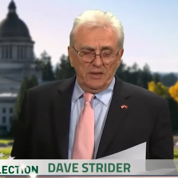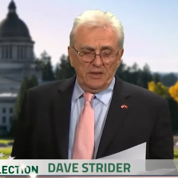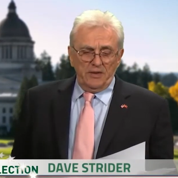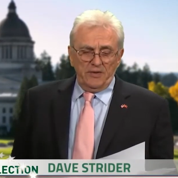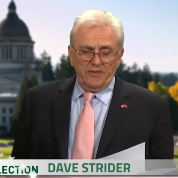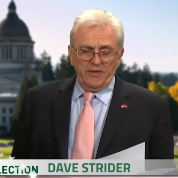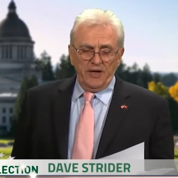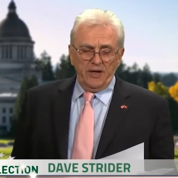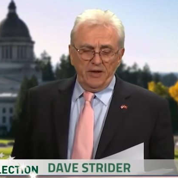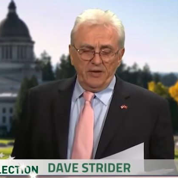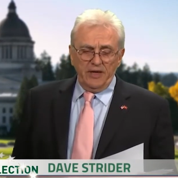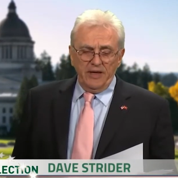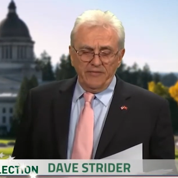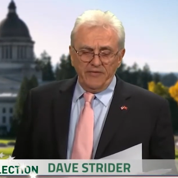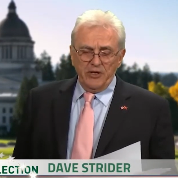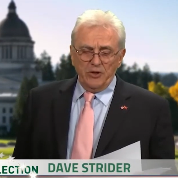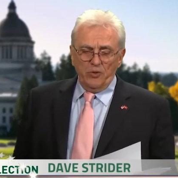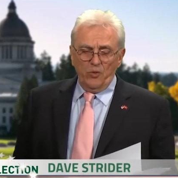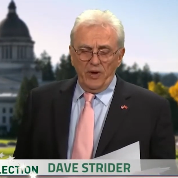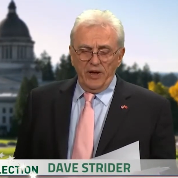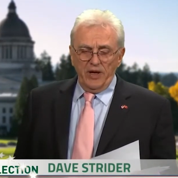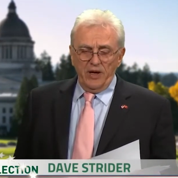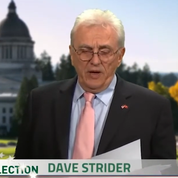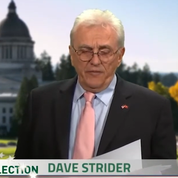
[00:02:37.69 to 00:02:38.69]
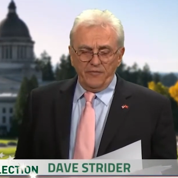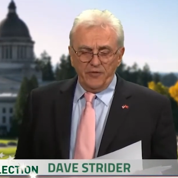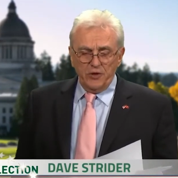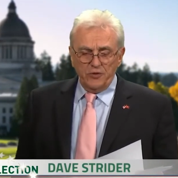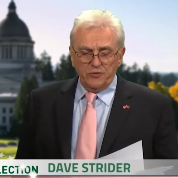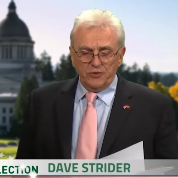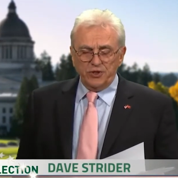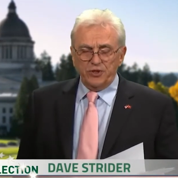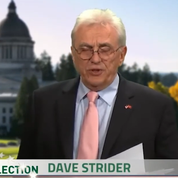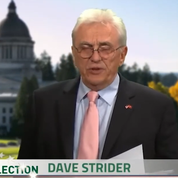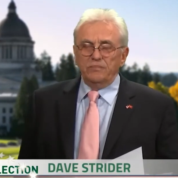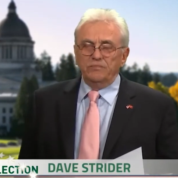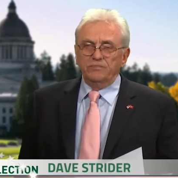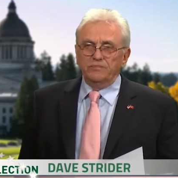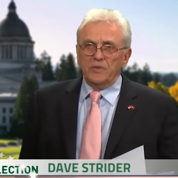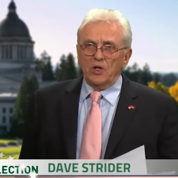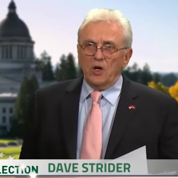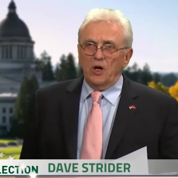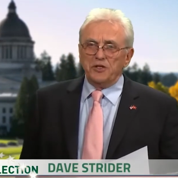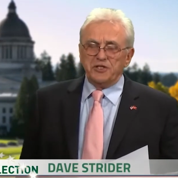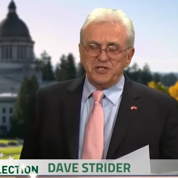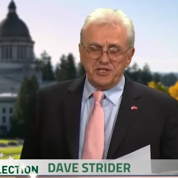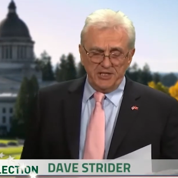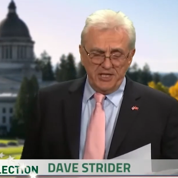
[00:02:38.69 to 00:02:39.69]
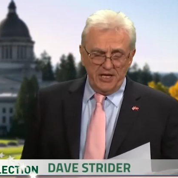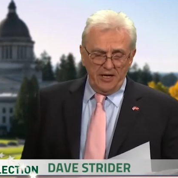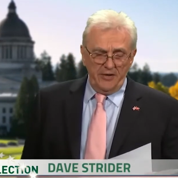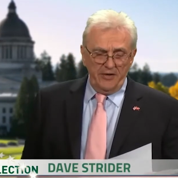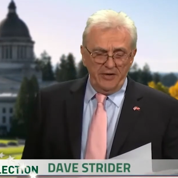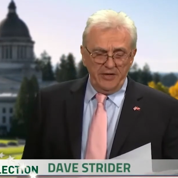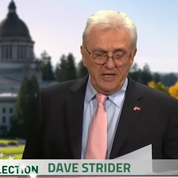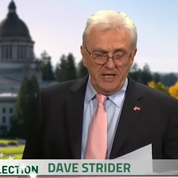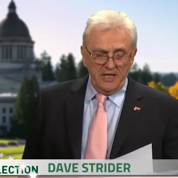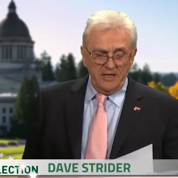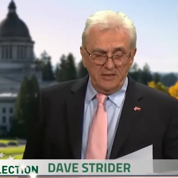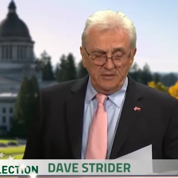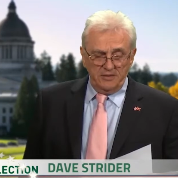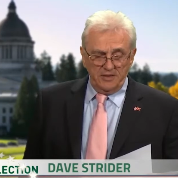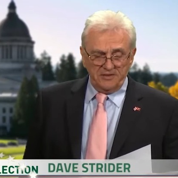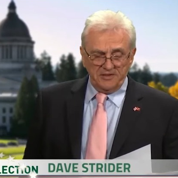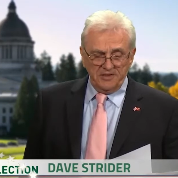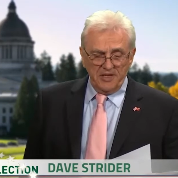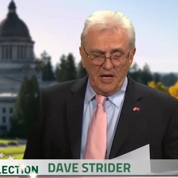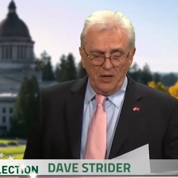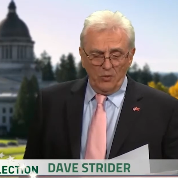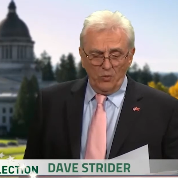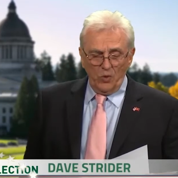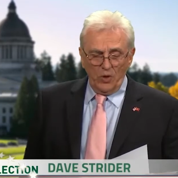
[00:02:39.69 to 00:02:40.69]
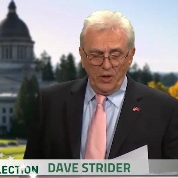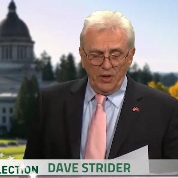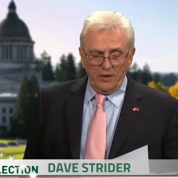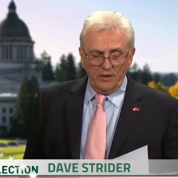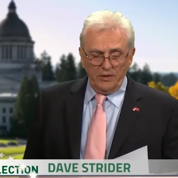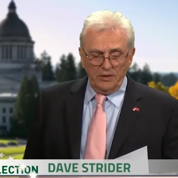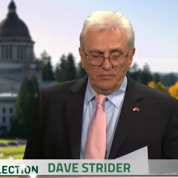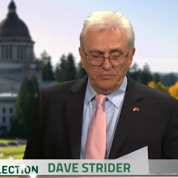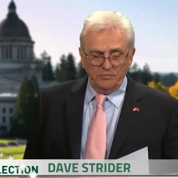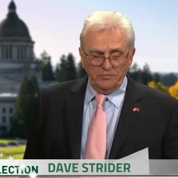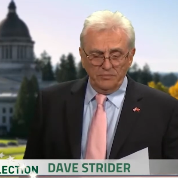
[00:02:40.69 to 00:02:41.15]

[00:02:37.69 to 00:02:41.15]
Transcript: They are giving away our future. Austerity does not work.